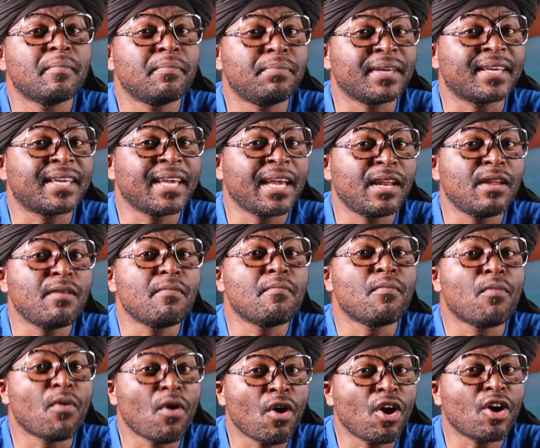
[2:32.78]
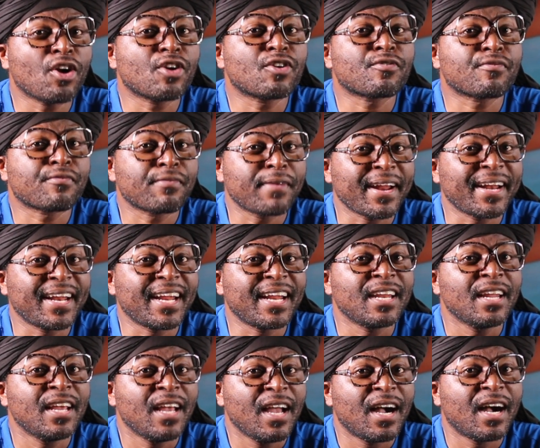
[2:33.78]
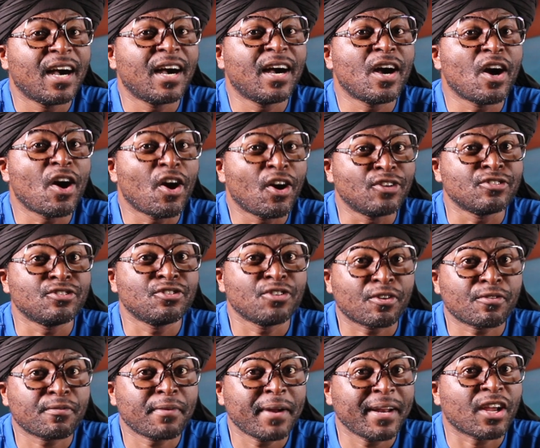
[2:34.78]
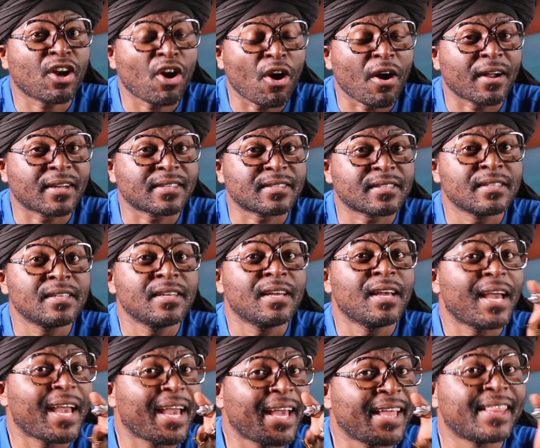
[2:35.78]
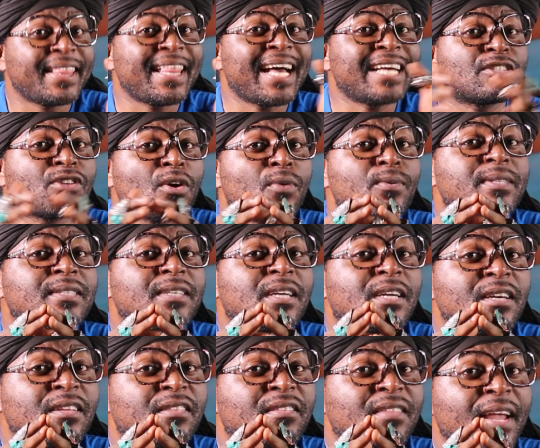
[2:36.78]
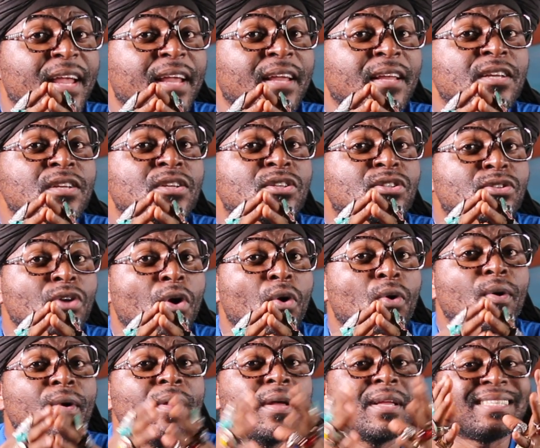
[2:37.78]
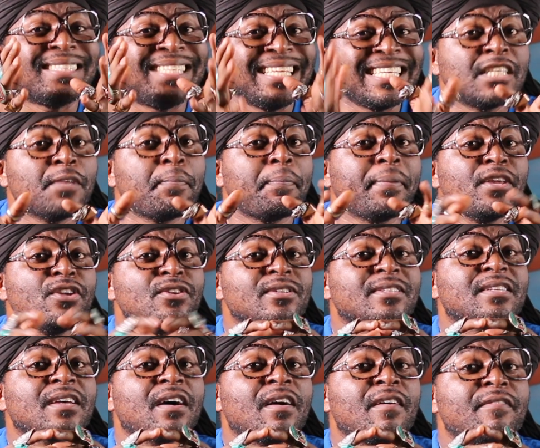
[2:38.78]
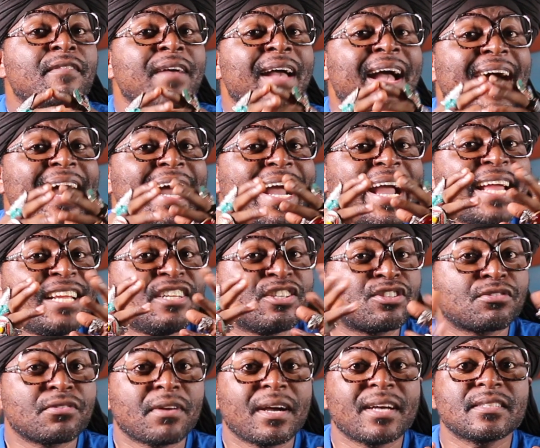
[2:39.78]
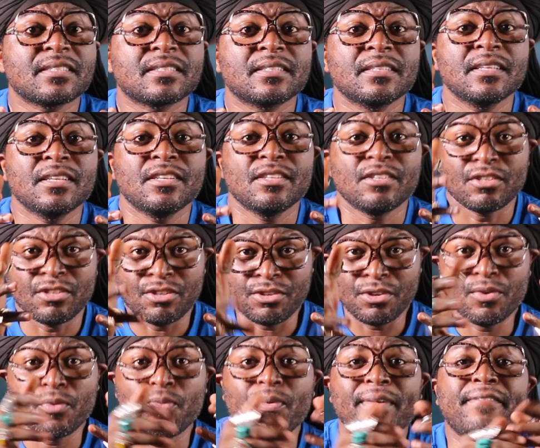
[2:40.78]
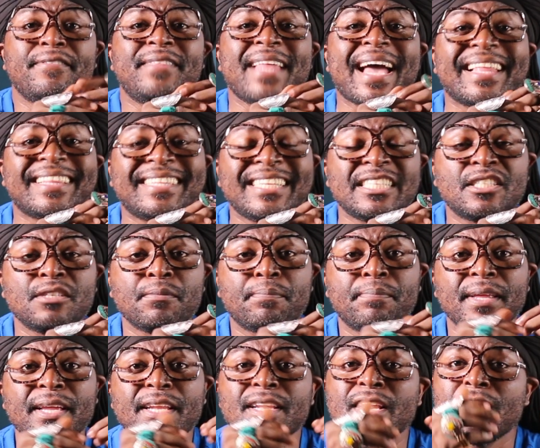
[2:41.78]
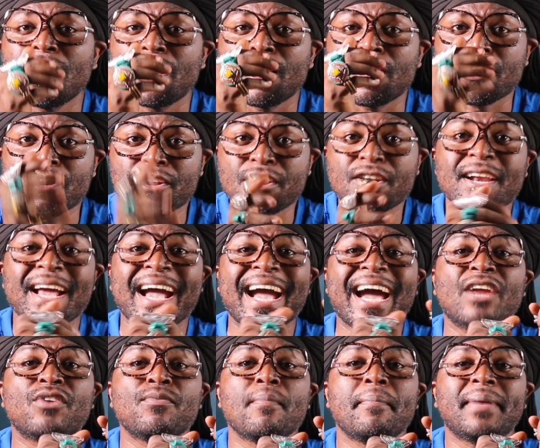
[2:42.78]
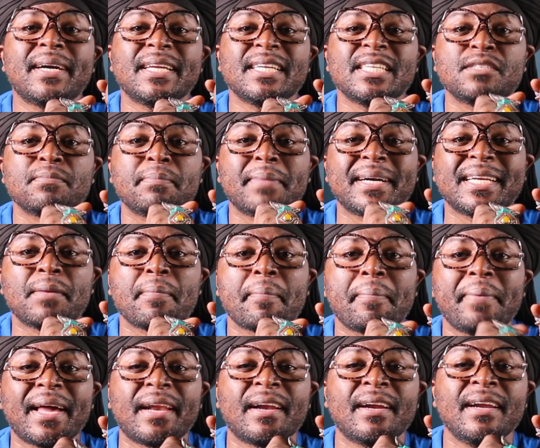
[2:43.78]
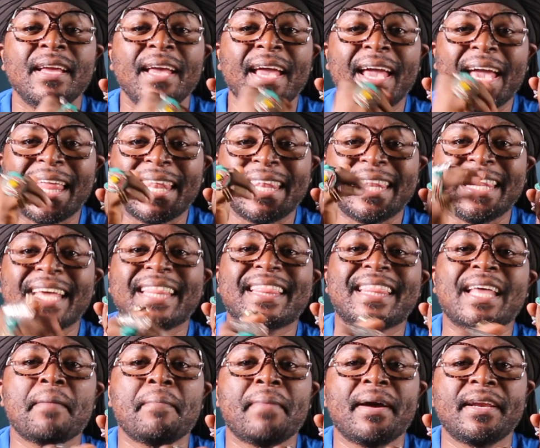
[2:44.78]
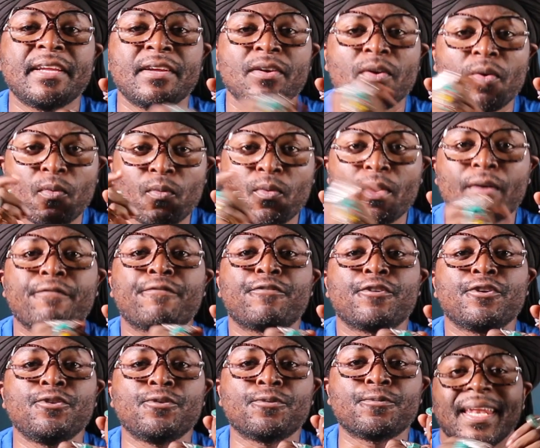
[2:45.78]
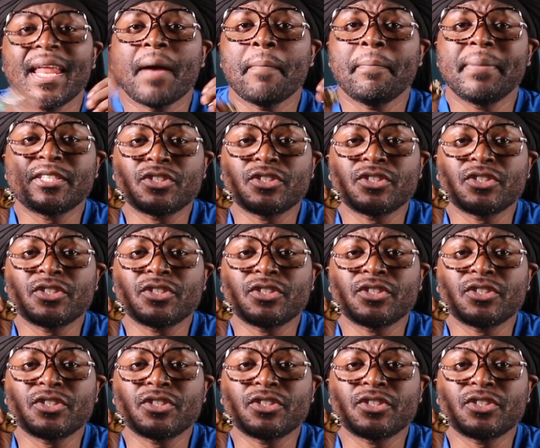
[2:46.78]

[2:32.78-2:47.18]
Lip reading: be getting more credit on your credit cards, and that's always a good thing. So discipline yourself. I entrust you with that discipline. Learn how to manage money better and let that money work for you. Number